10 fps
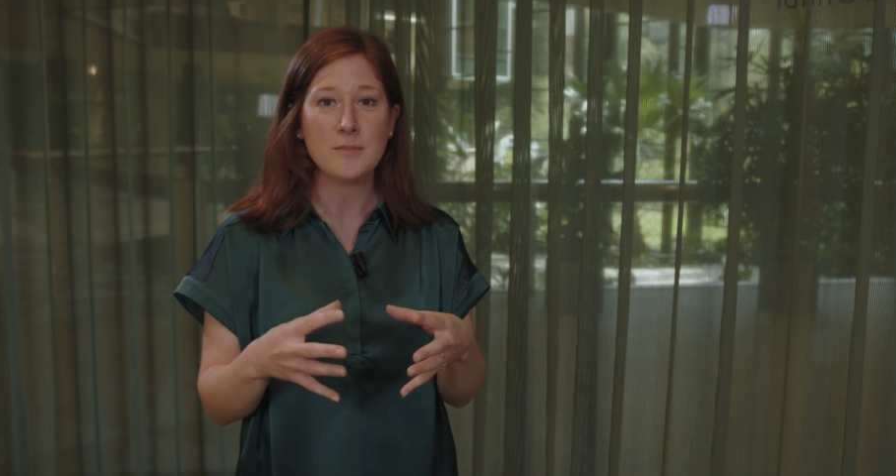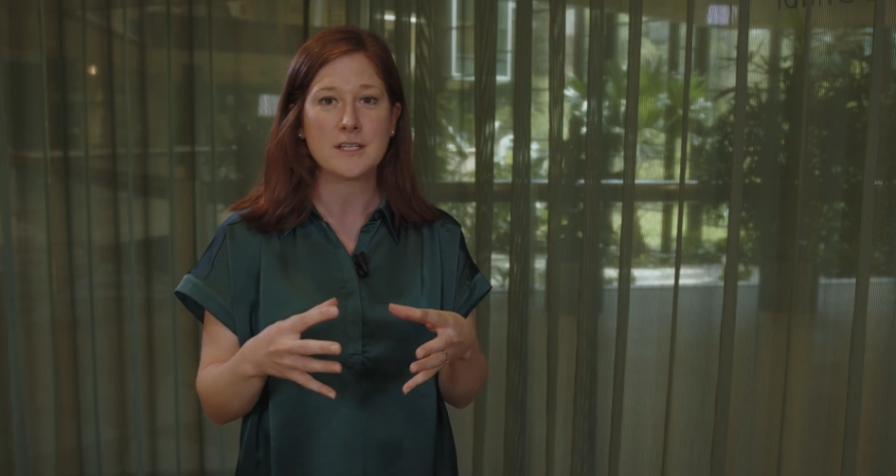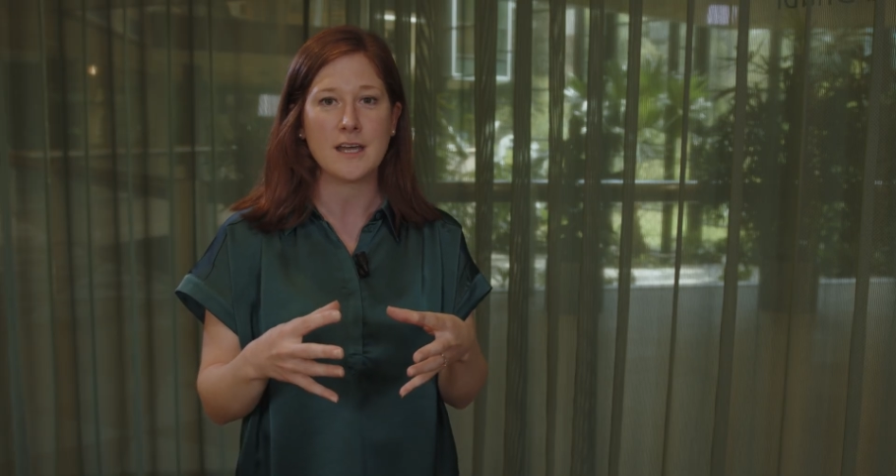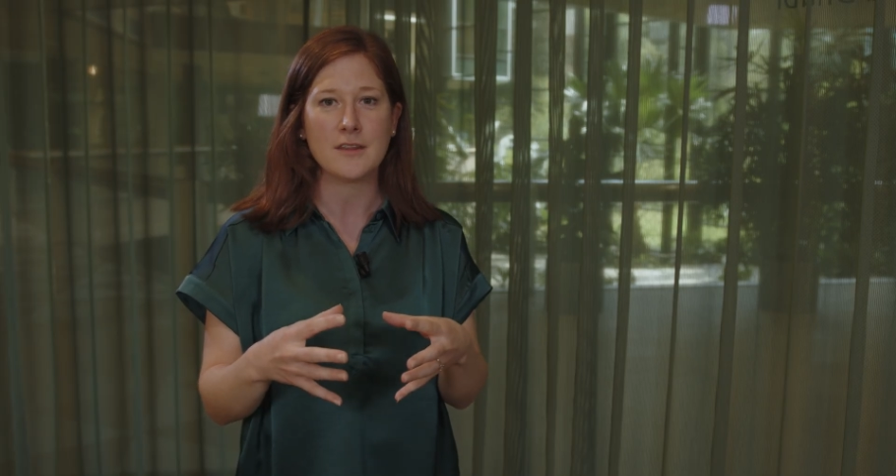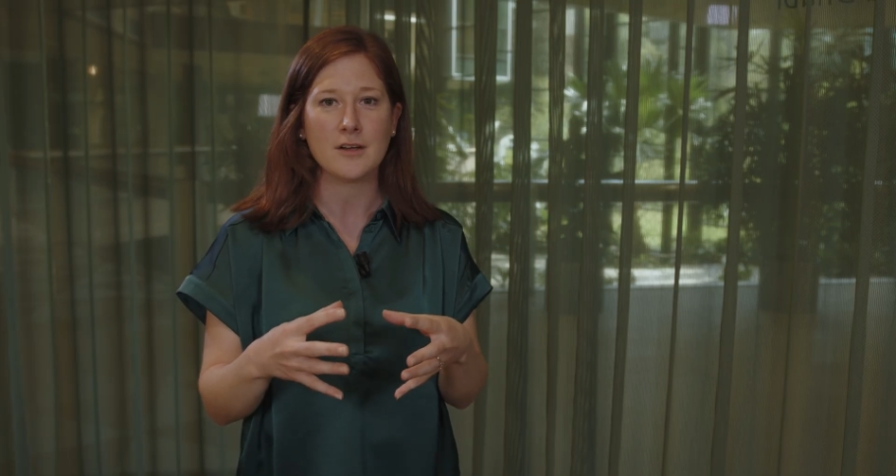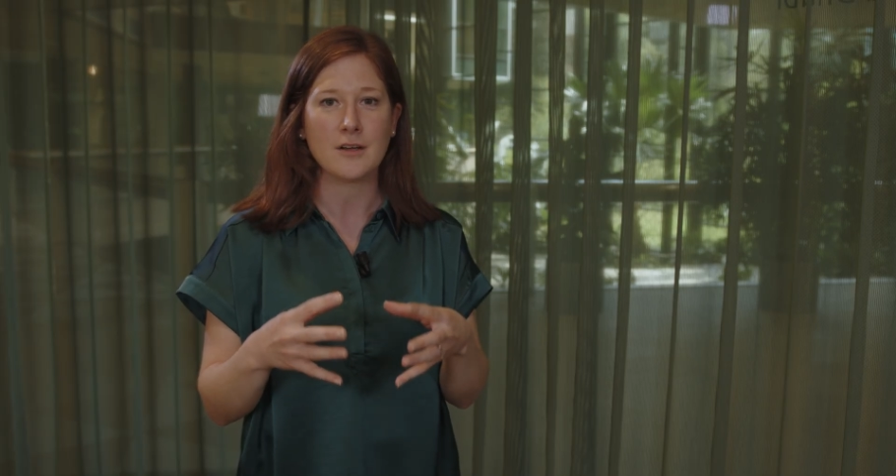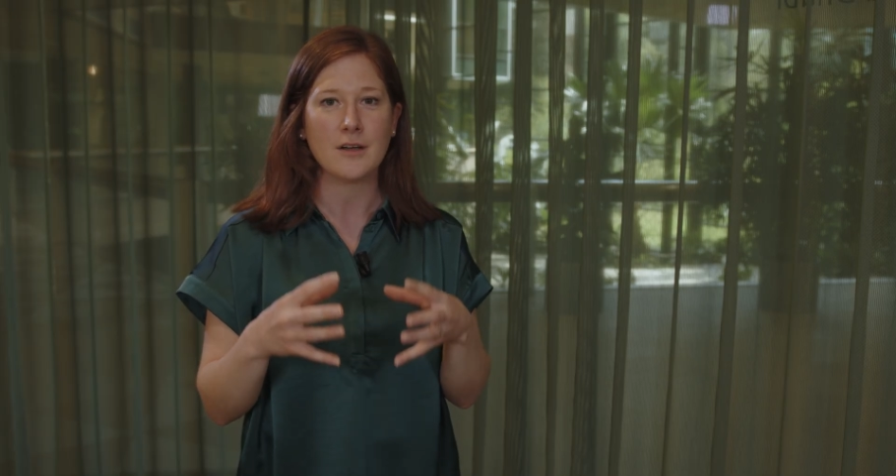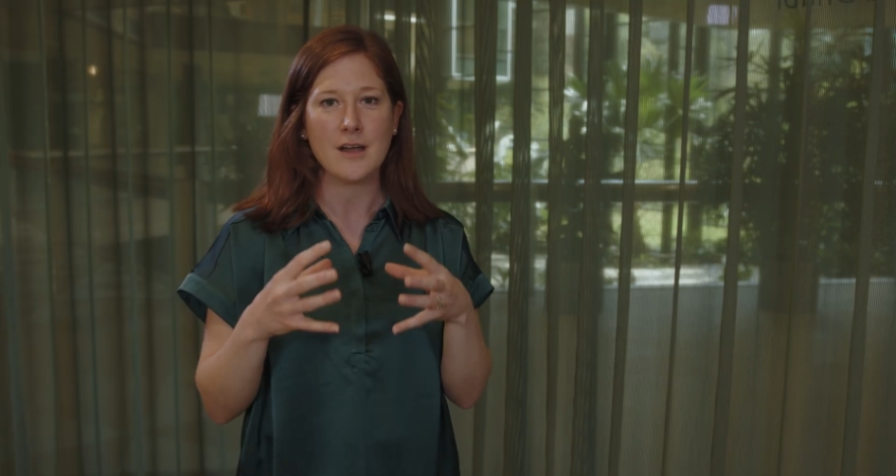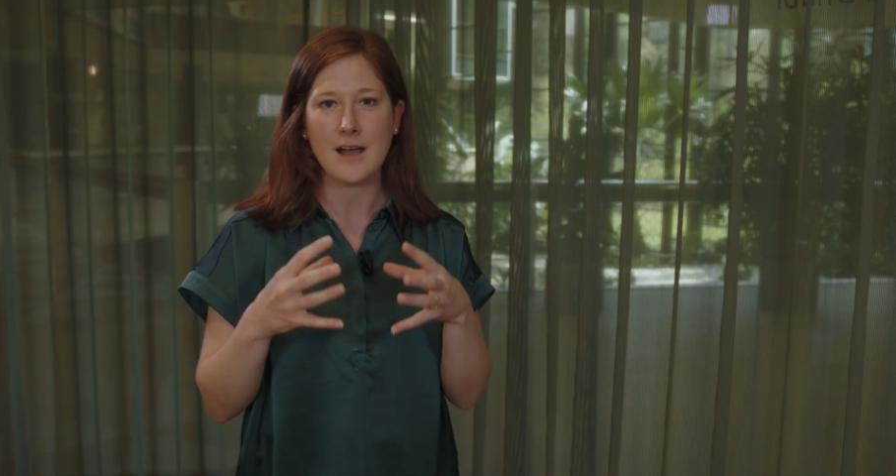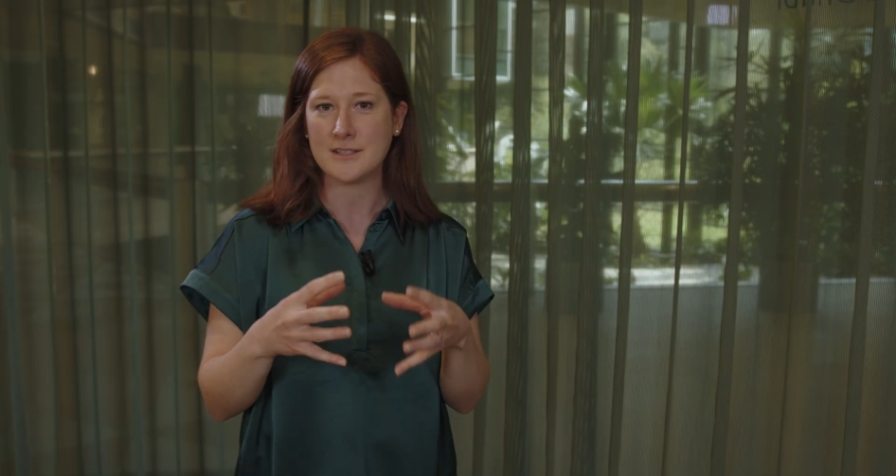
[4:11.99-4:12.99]
together
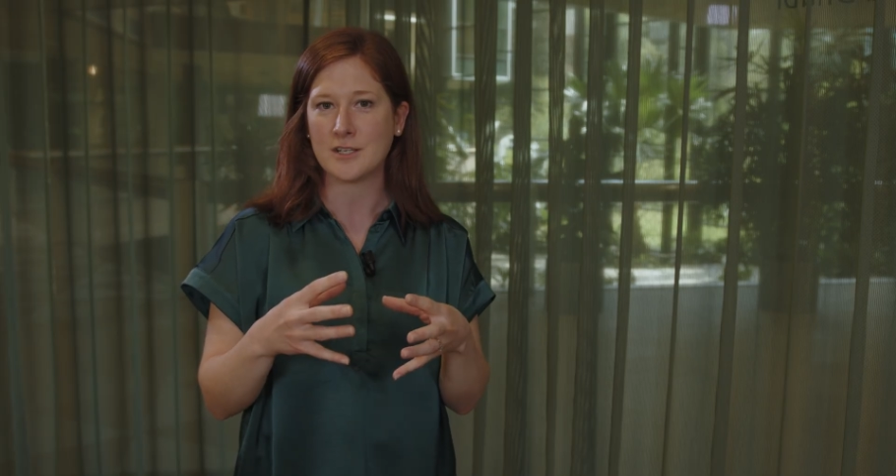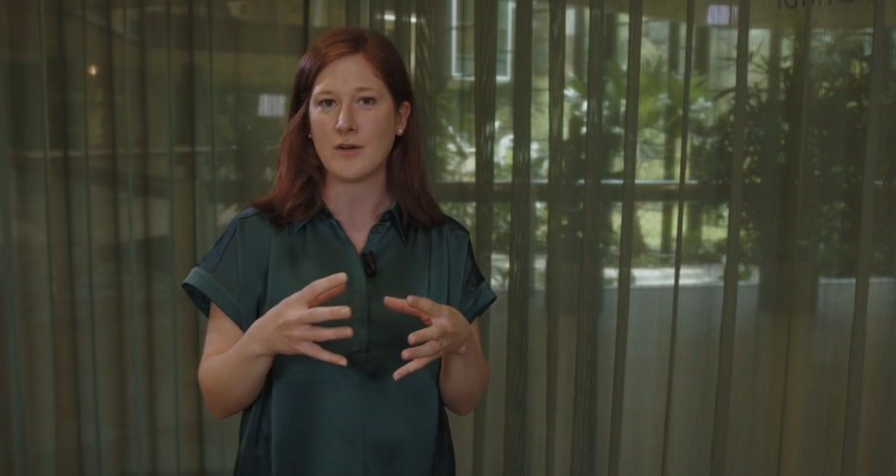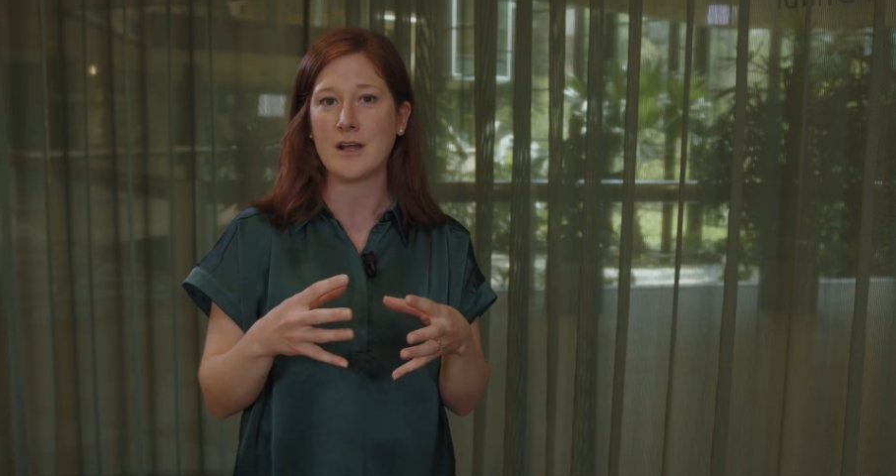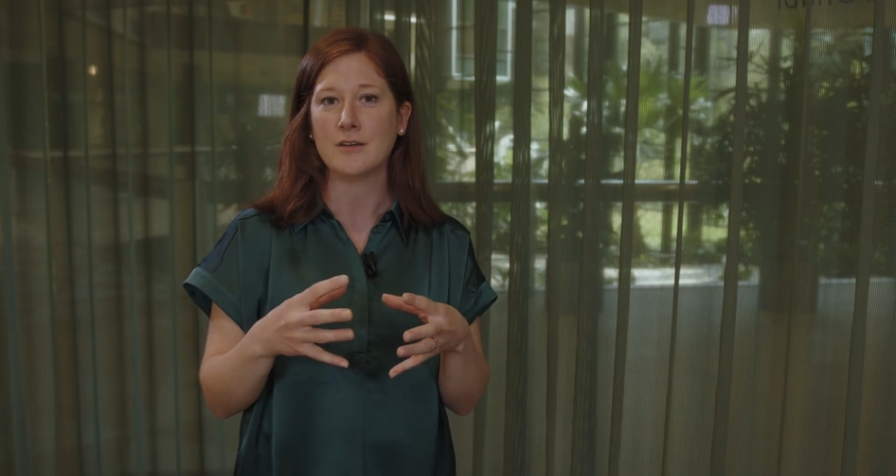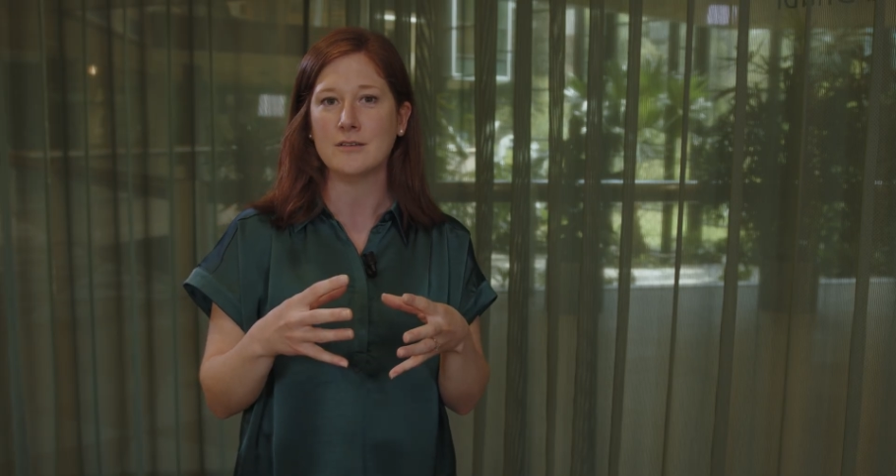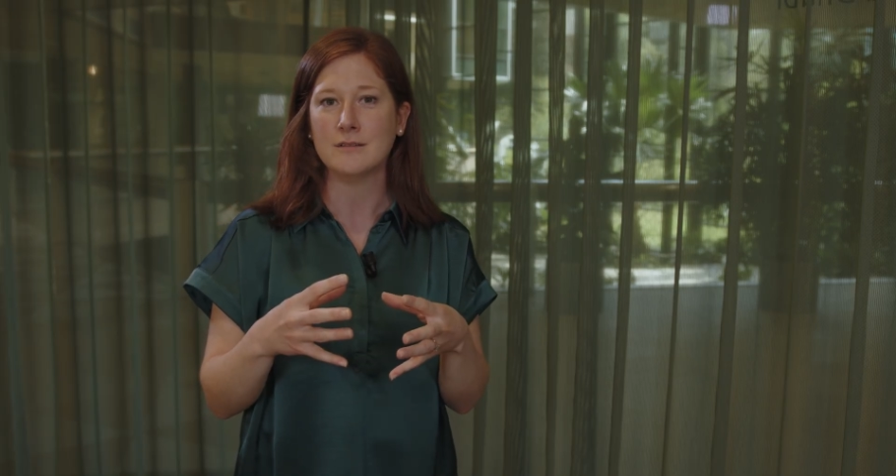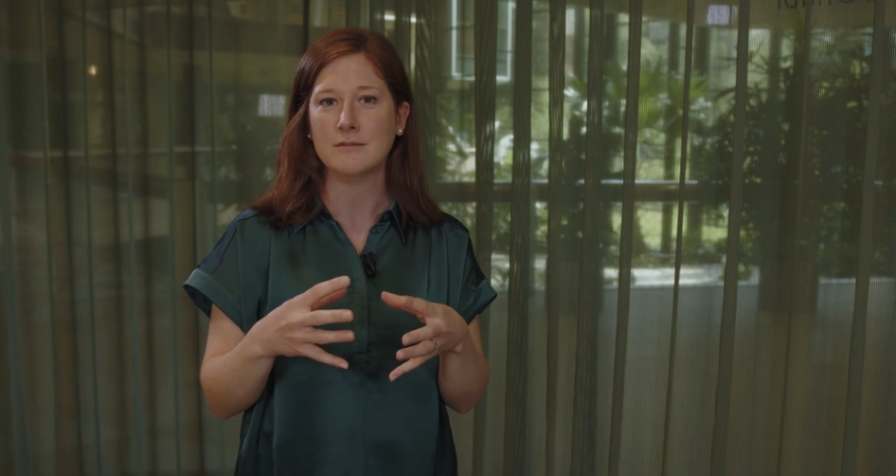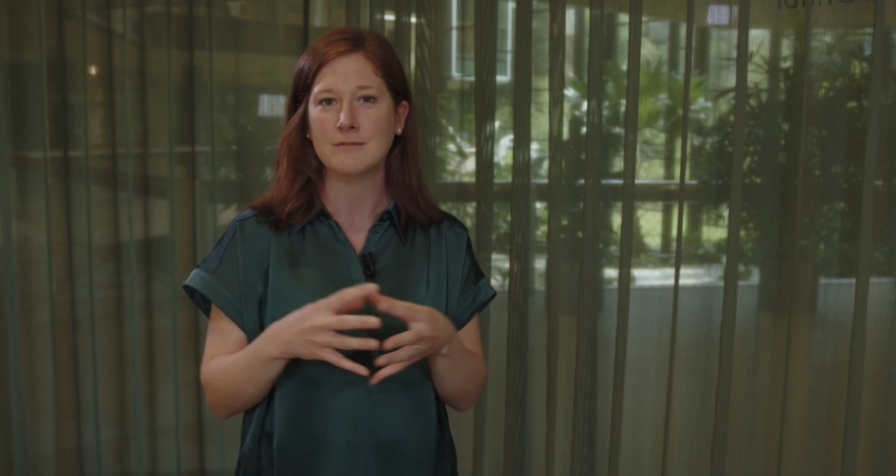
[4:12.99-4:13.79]
as a granule.